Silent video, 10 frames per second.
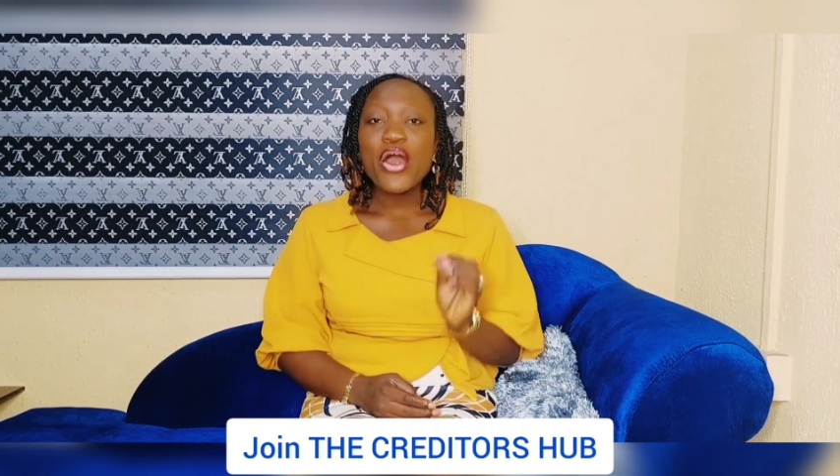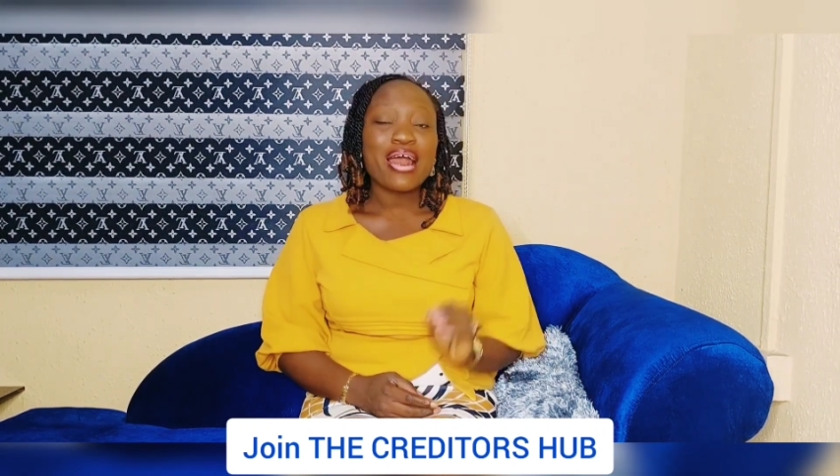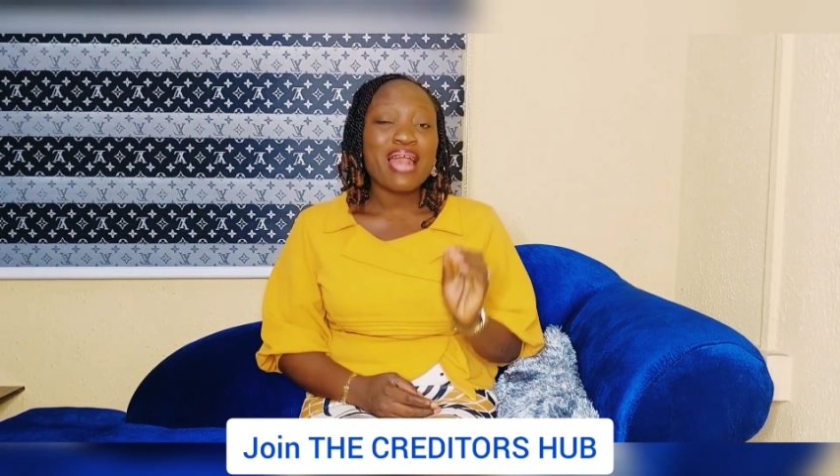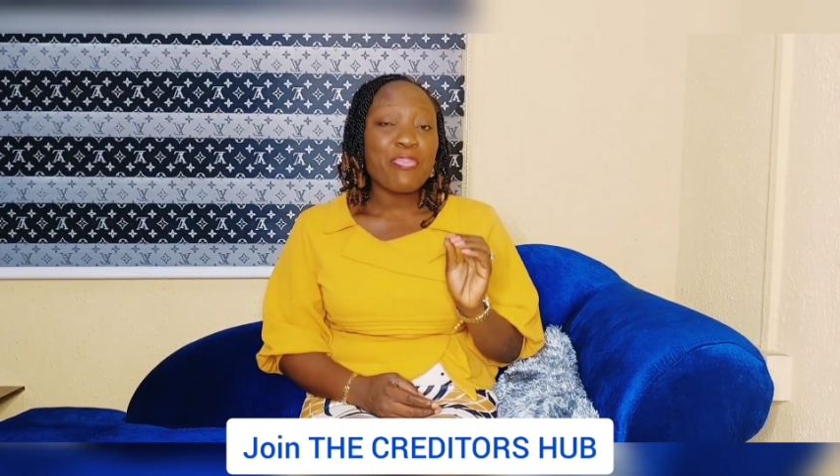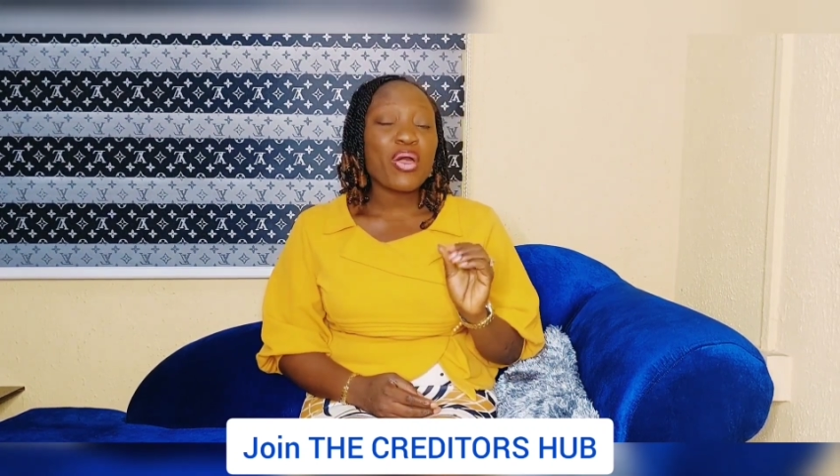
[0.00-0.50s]

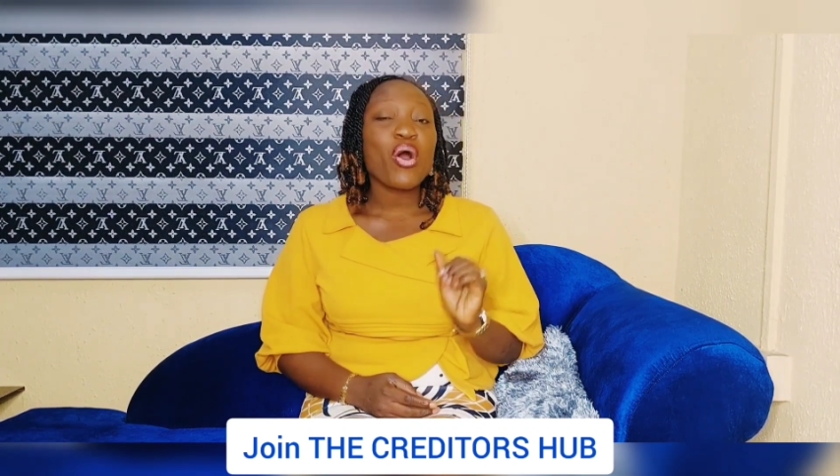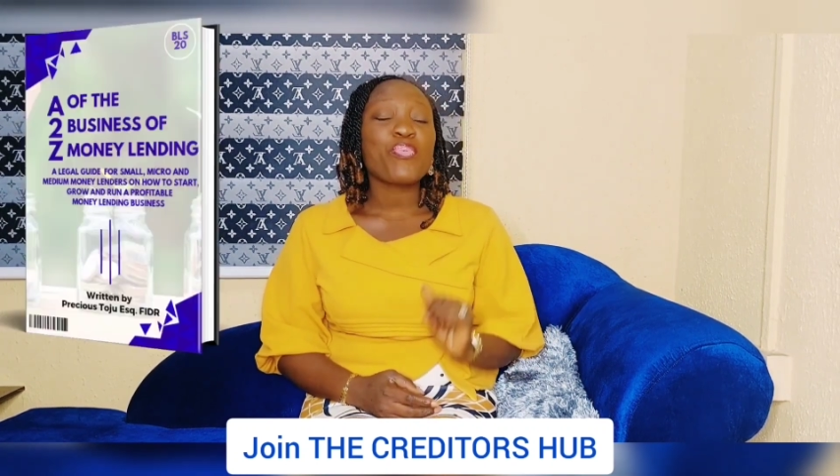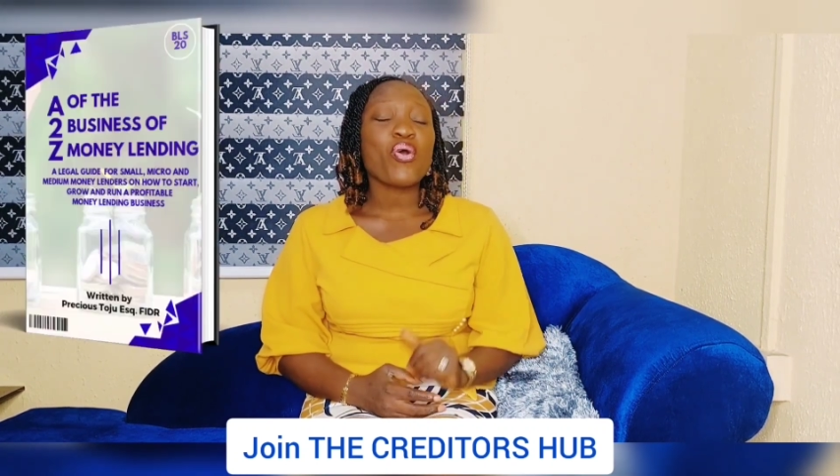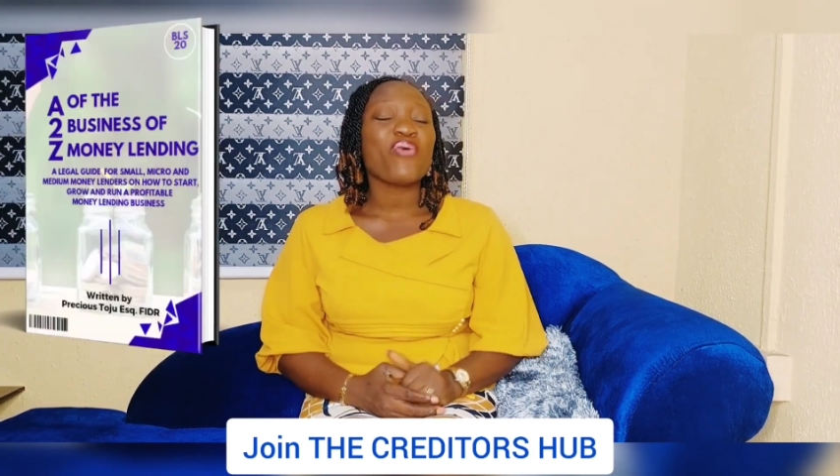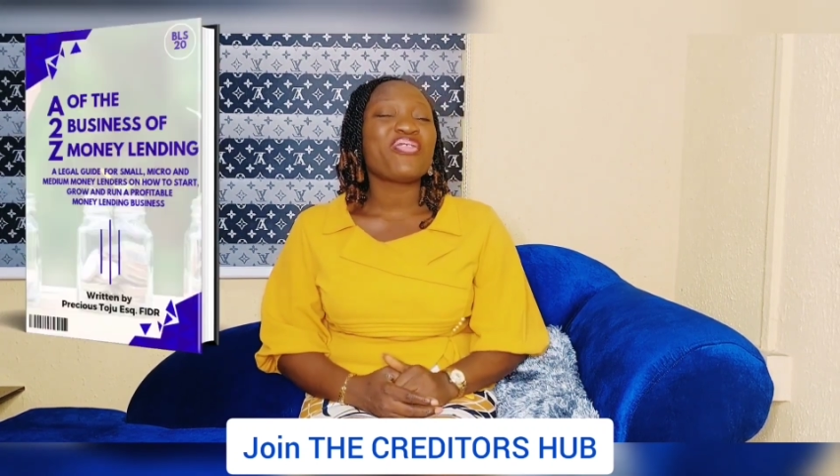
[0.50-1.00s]
Grab a
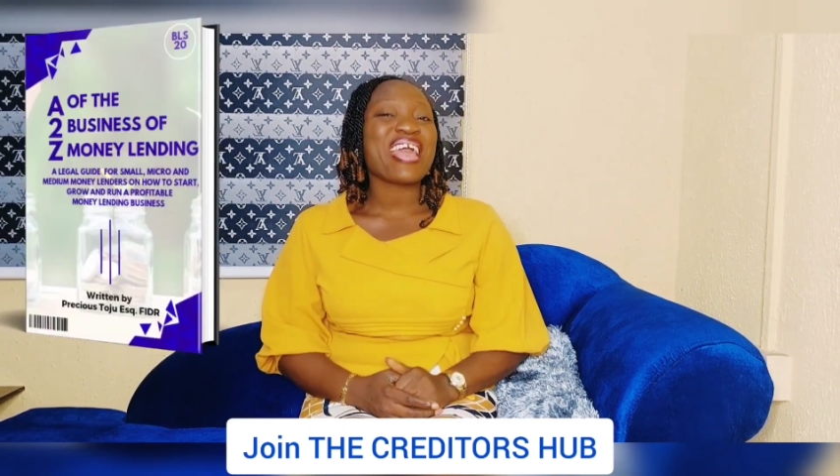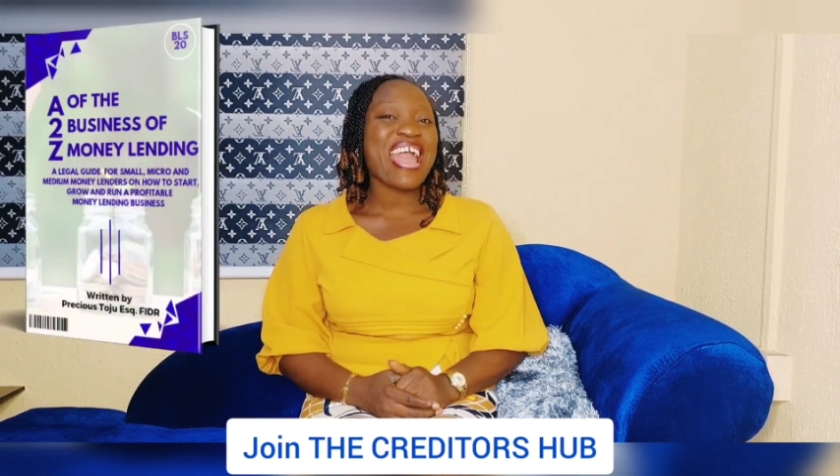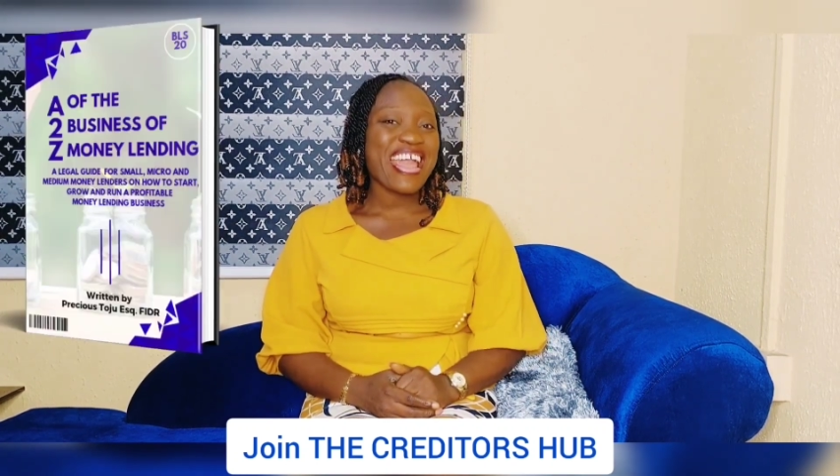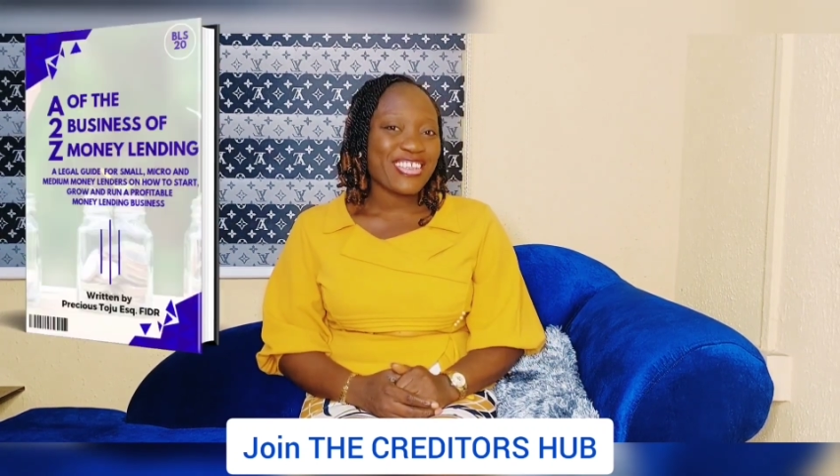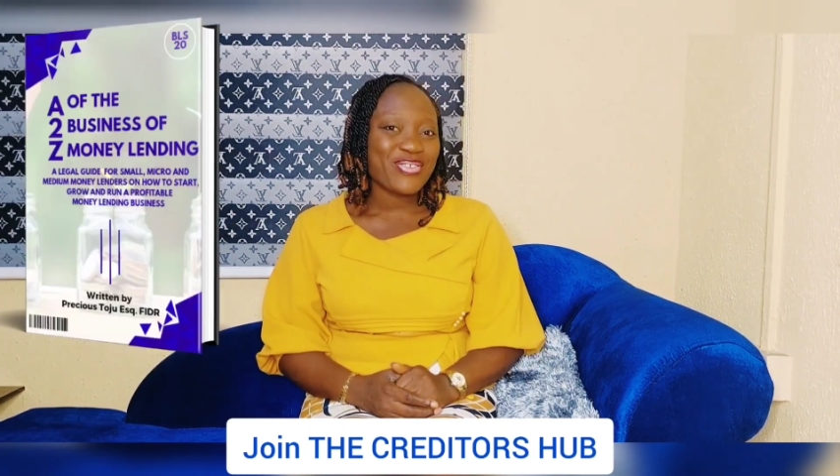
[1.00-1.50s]
copy of the
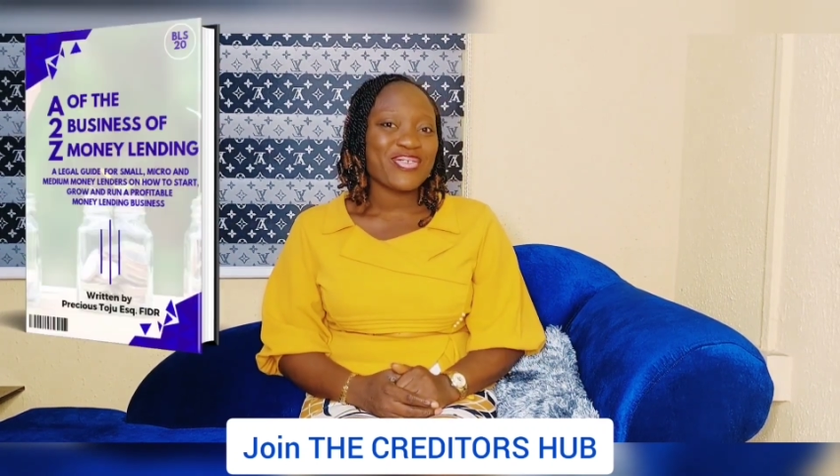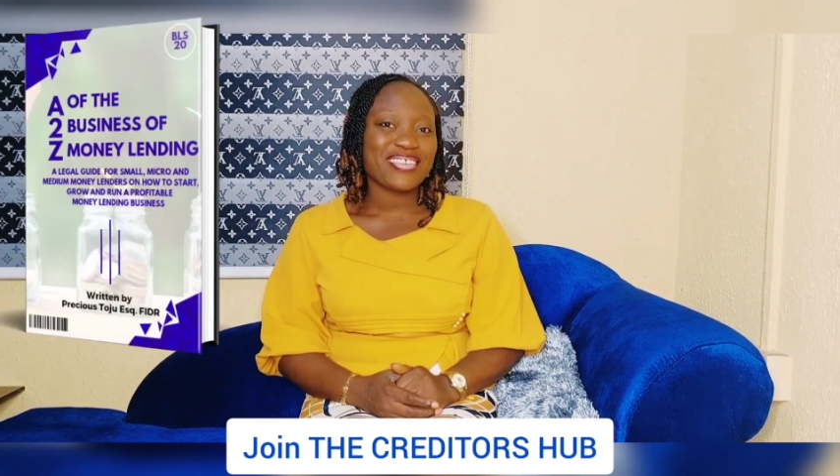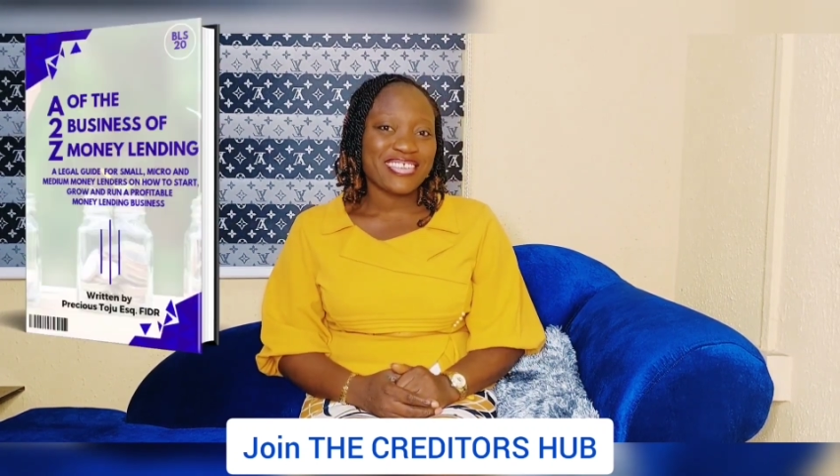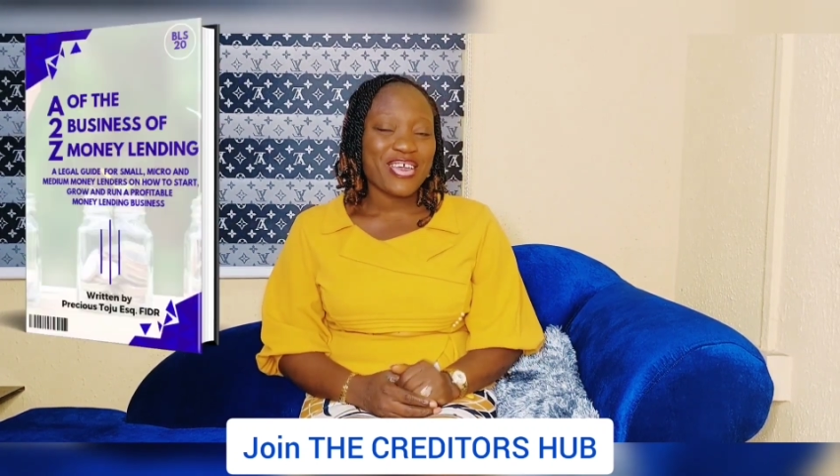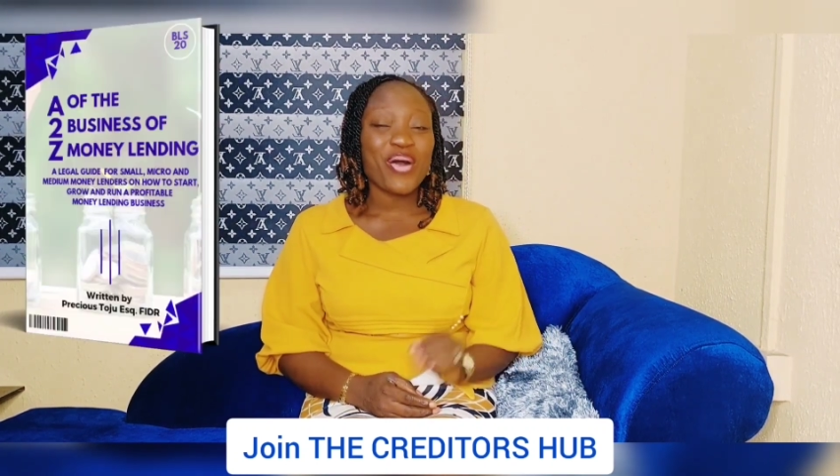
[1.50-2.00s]
A to
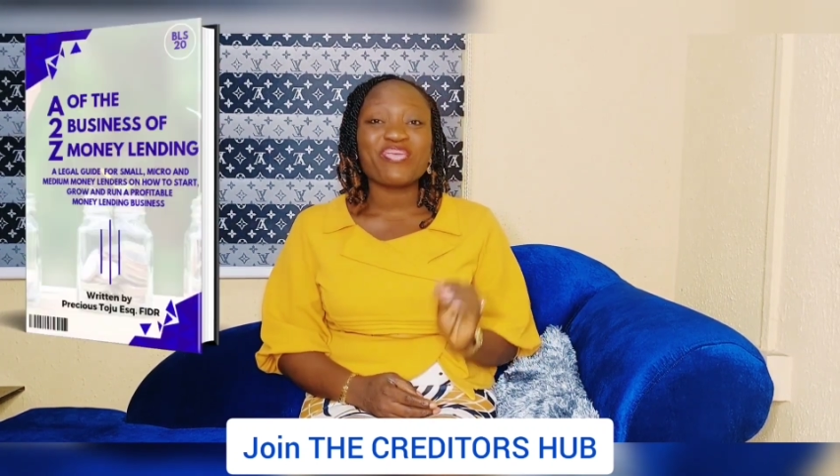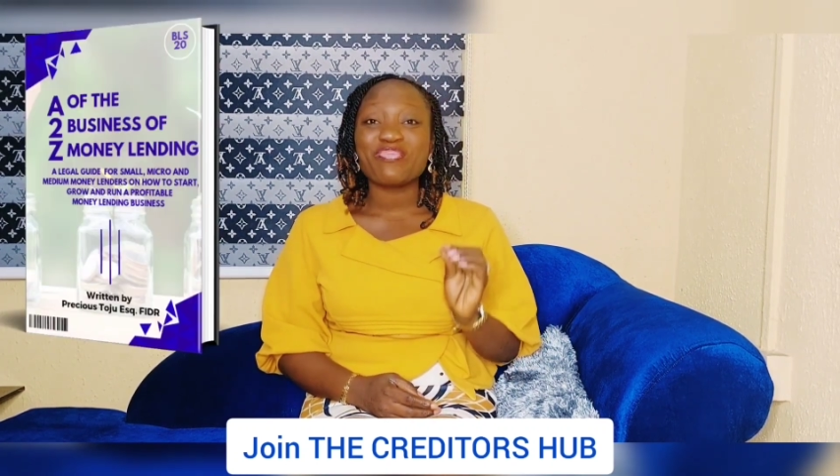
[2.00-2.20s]
Z of the